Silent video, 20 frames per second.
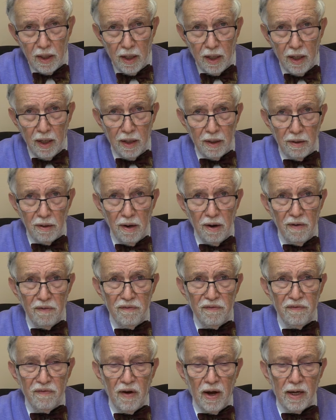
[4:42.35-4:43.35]
And
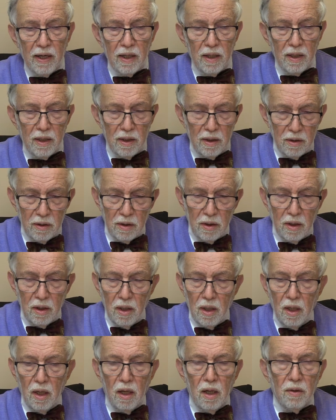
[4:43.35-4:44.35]
finally,
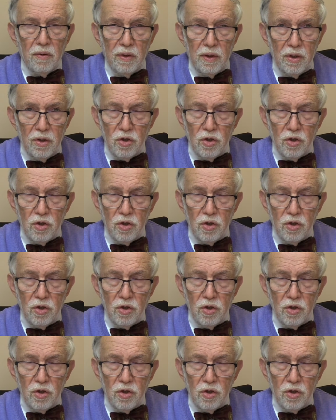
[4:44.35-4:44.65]
the